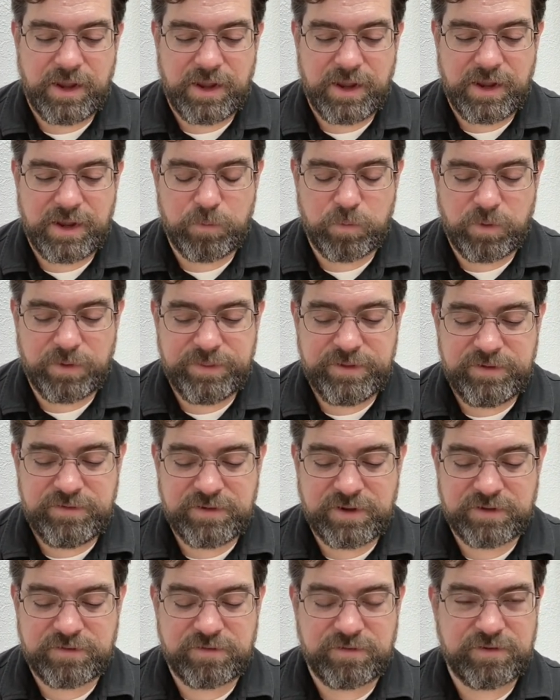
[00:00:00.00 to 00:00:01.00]
And what
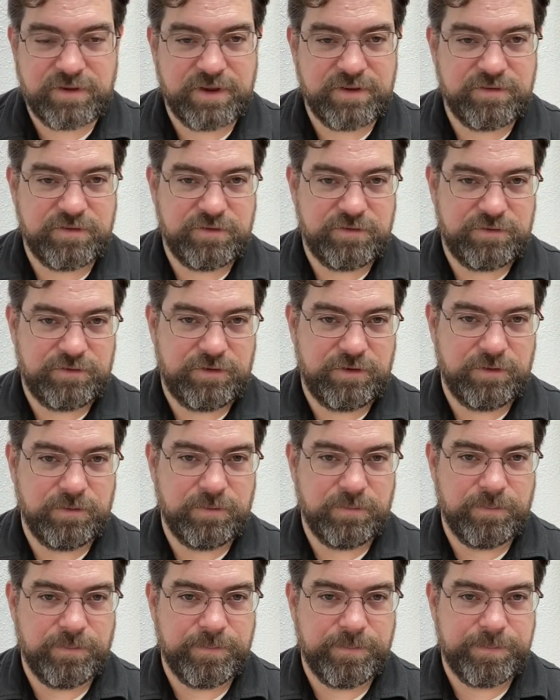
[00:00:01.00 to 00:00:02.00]
these exercises do
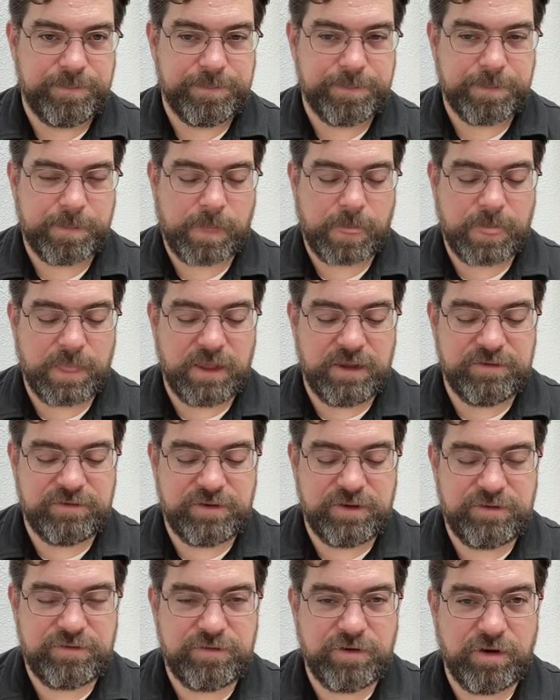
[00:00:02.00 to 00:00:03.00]
is
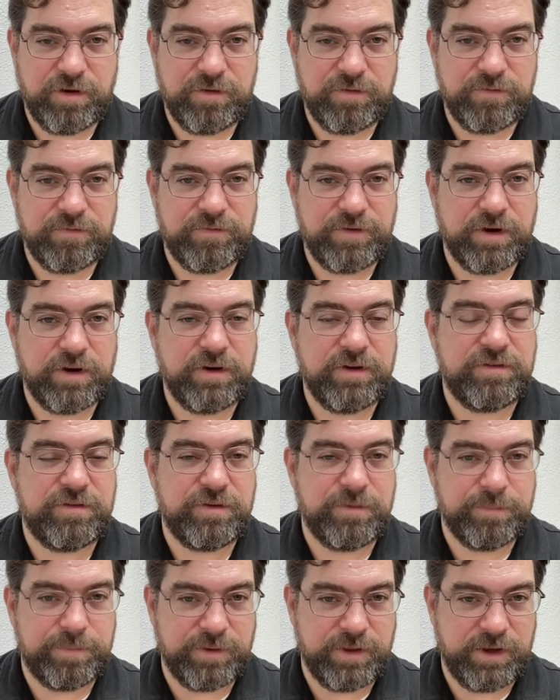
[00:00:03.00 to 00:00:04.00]
they start very
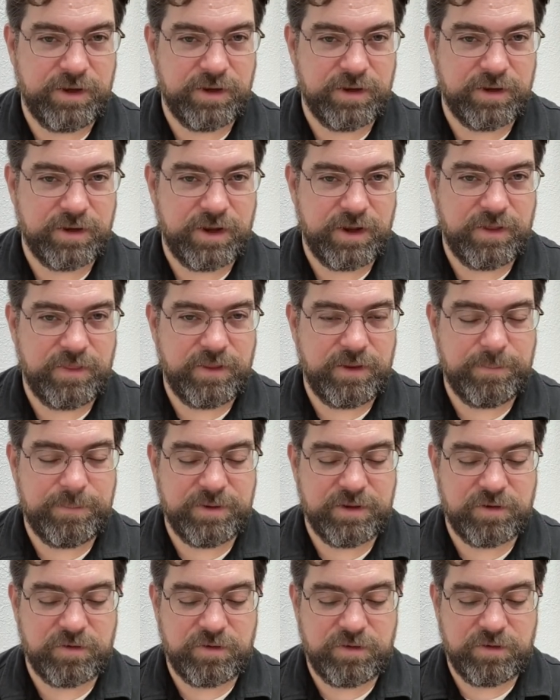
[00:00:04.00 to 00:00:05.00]
simply and they
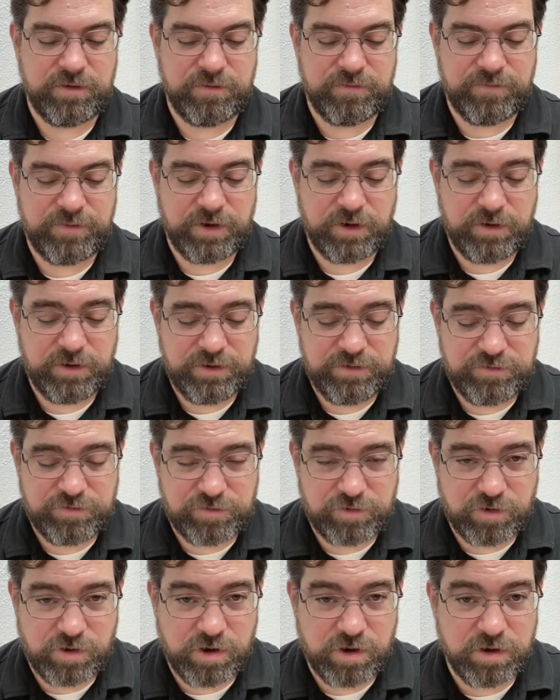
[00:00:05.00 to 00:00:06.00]
build very
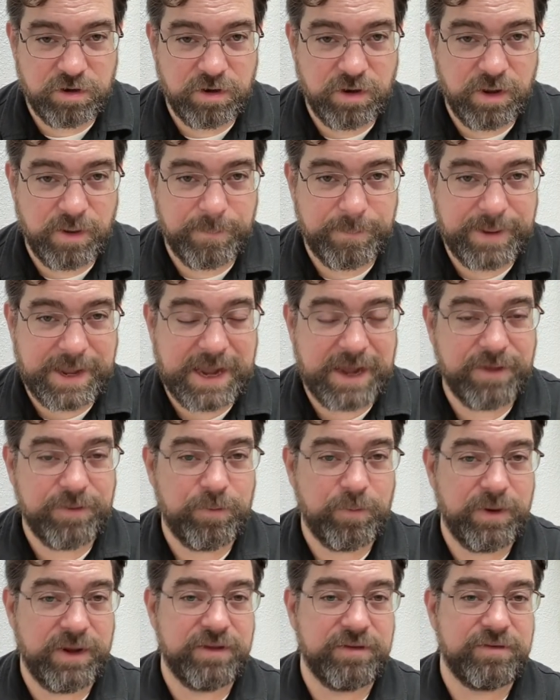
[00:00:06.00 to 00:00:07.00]
strong
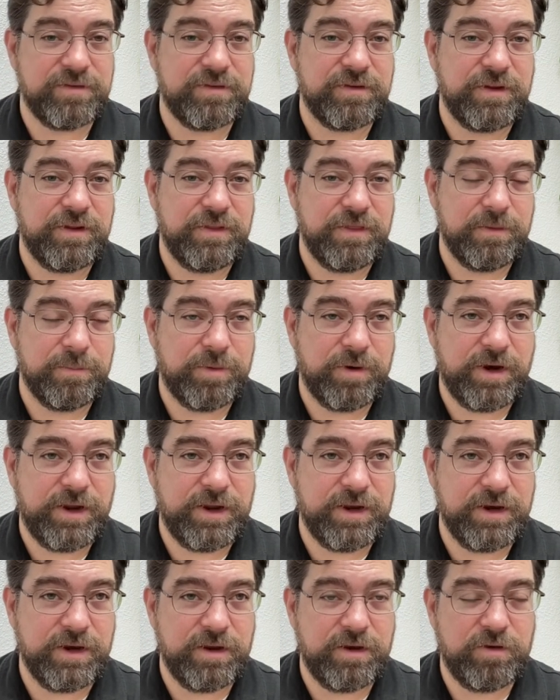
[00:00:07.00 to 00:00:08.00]
pathways in the
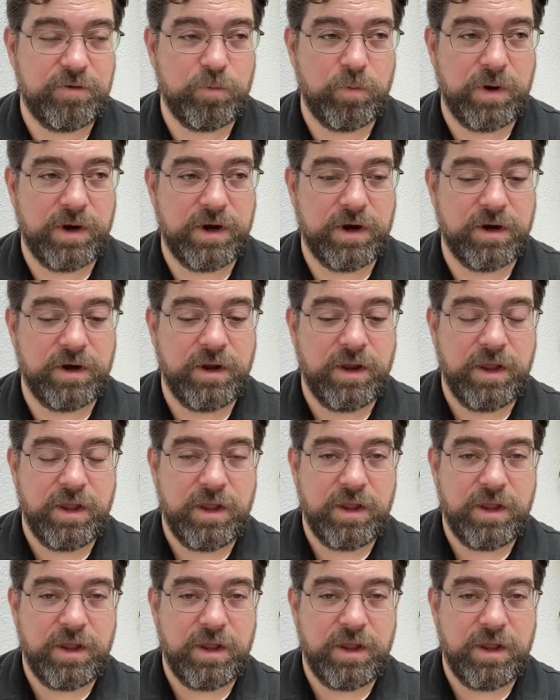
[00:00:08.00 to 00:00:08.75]
brain where